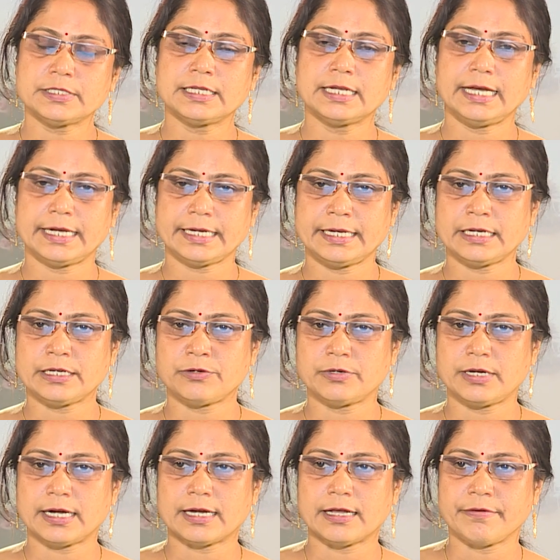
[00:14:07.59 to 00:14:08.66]
related to
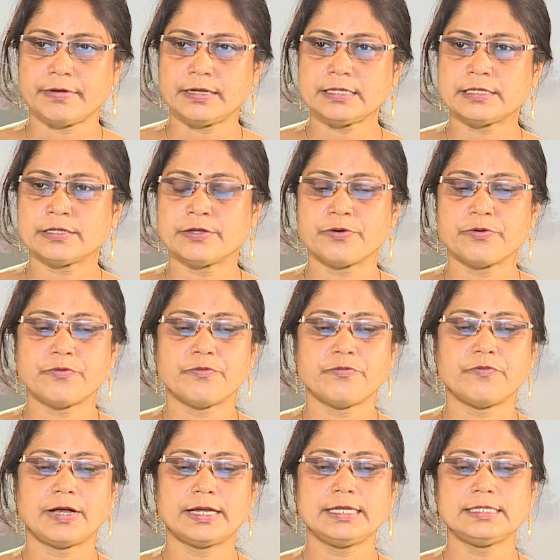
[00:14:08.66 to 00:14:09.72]
database.
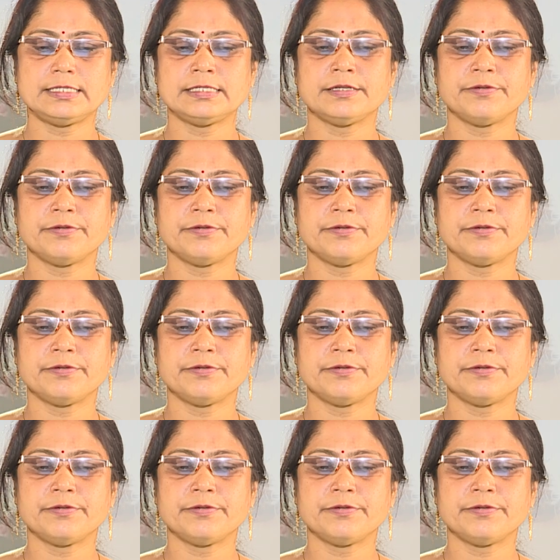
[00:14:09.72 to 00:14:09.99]
One is